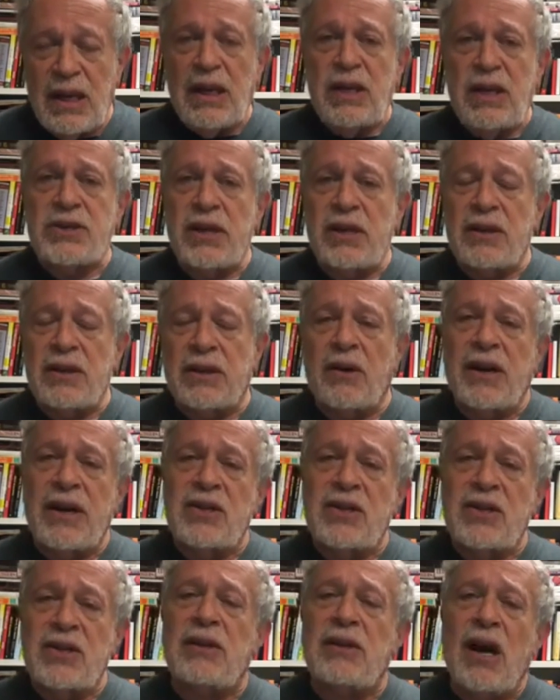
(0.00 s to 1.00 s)
is that there
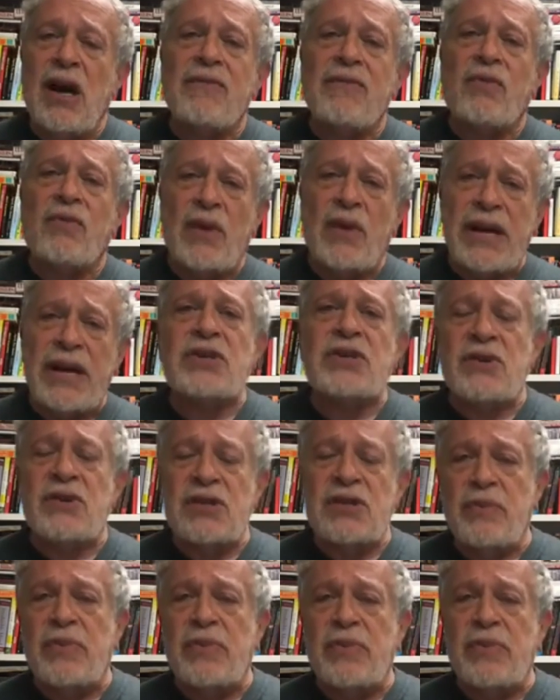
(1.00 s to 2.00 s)
is a lot of reason
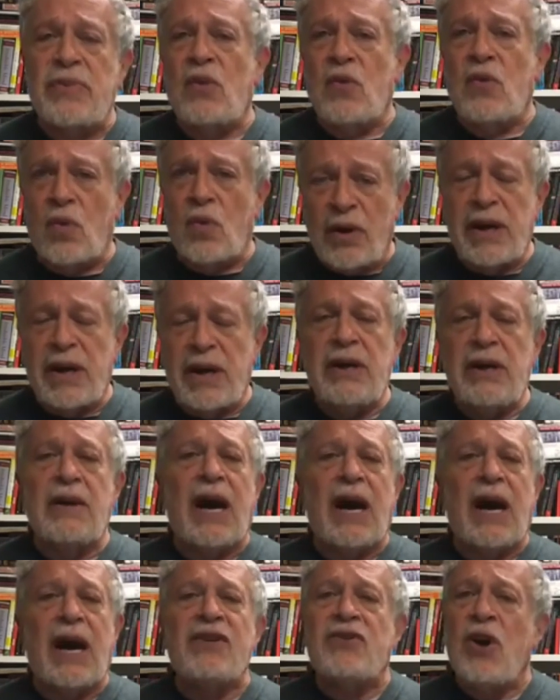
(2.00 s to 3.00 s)
to be worried.
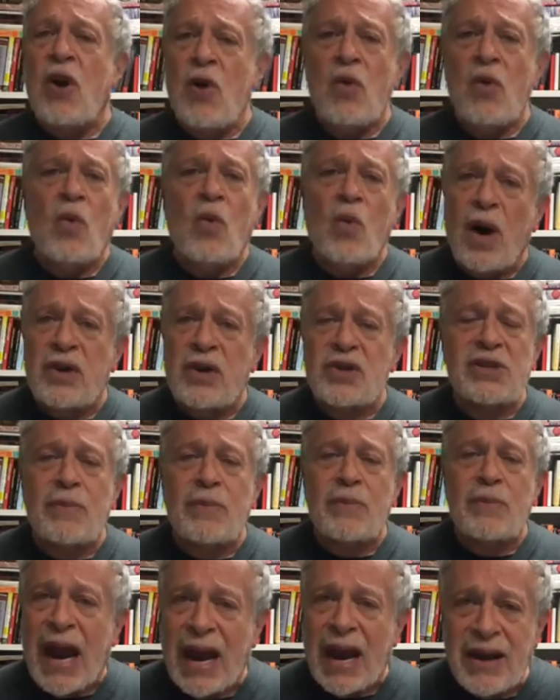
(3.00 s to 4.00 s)
I don't want to
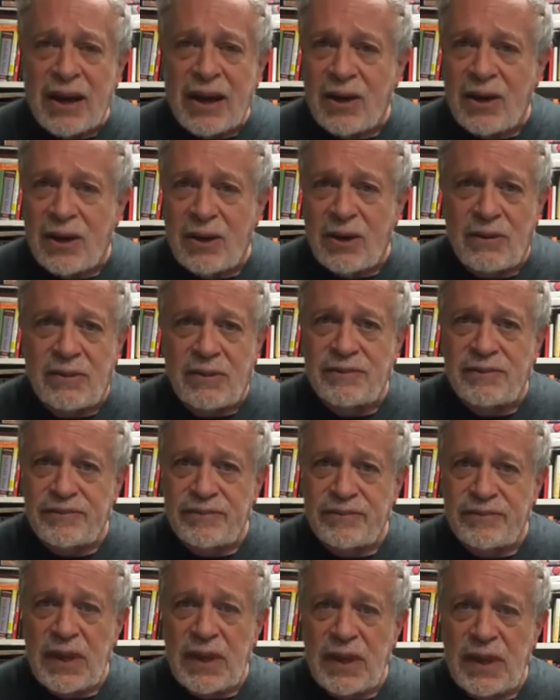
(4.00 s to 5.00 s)
panic you.
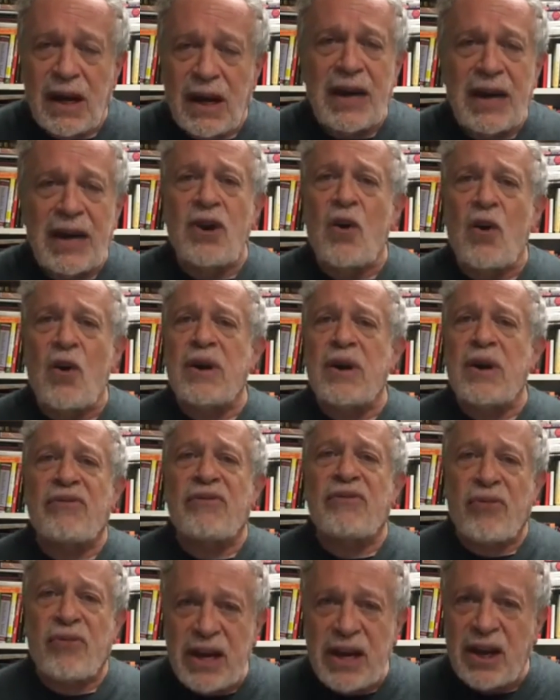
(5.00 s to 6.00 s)
I don't want to
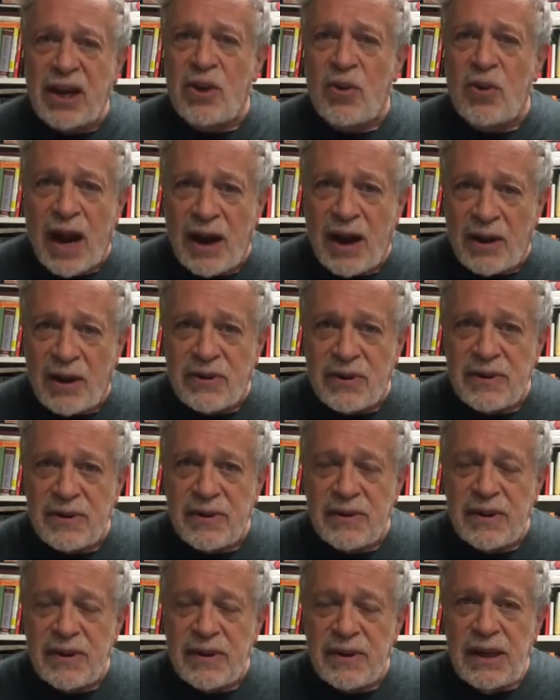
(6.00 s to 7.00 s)
freak you out.
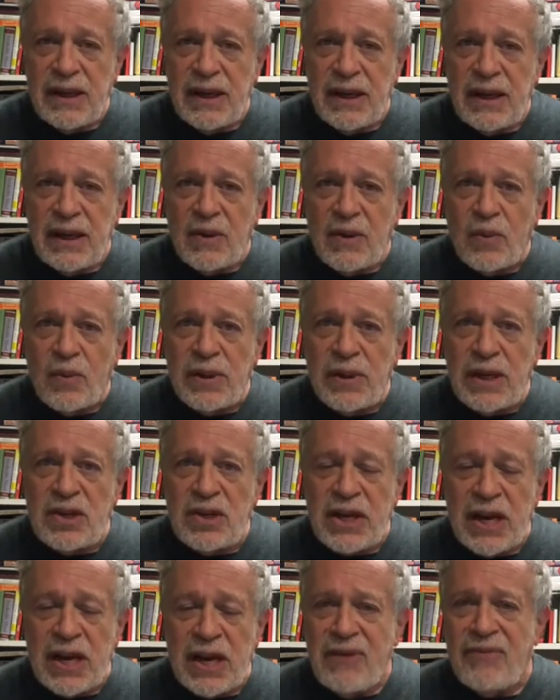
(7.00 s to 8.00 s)
with
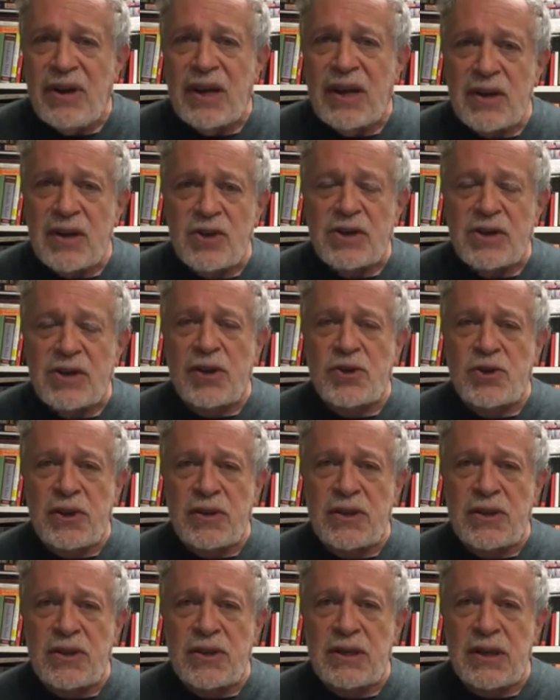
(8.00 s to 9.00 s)
these evening
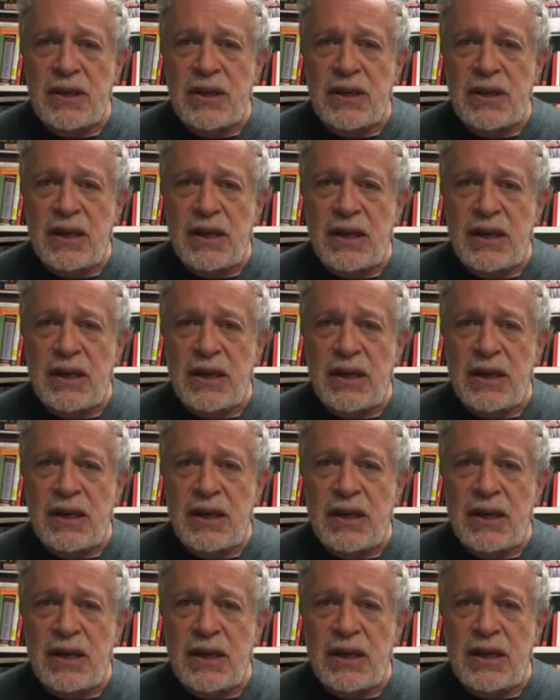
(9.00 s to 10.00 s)
discussions
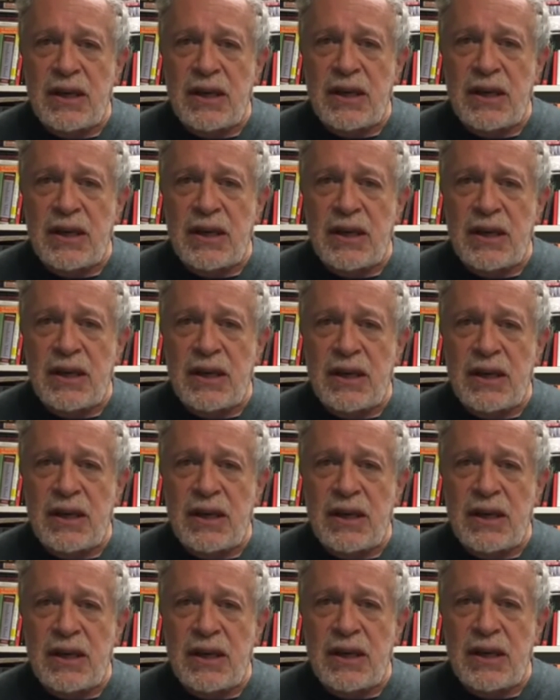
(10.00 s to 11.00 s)
designed to divide
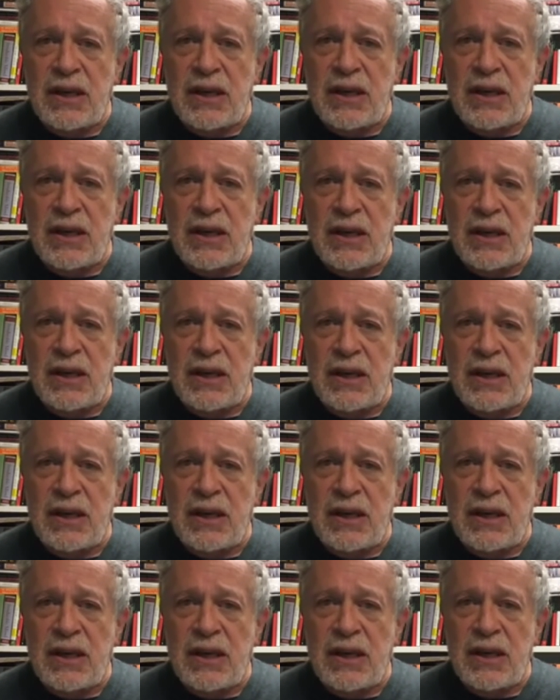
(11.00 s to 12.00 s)
people, cause
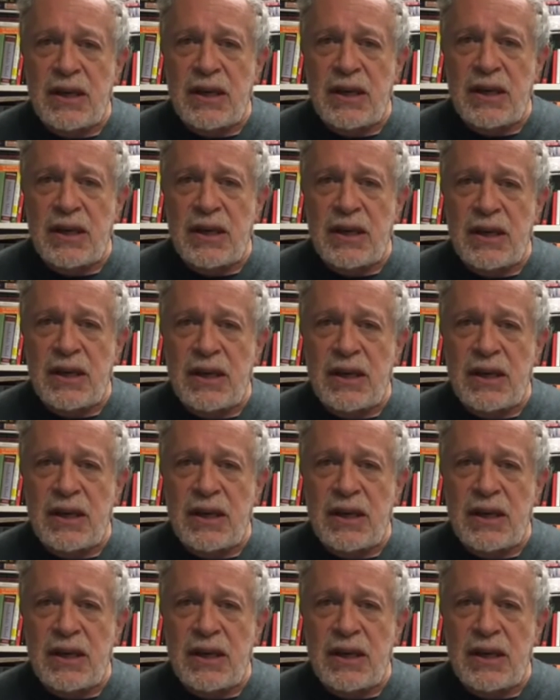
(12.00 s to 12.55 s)
chaos, and so on,